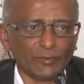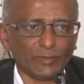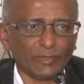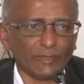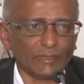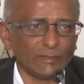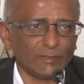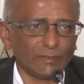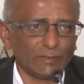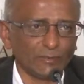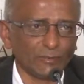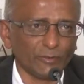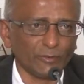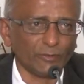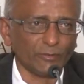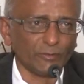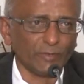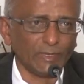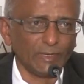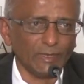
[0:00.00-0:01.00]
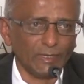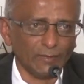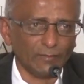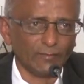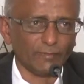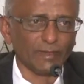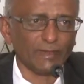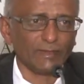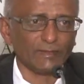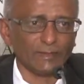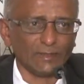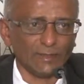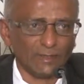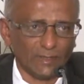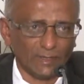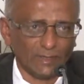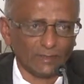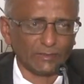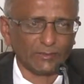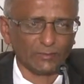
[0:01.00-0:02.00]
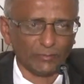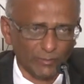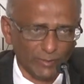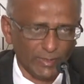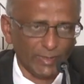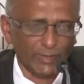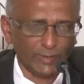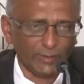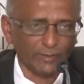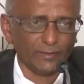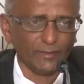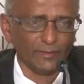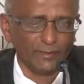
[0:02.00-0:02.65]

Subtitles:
policy was not to create inflation in relation to rent.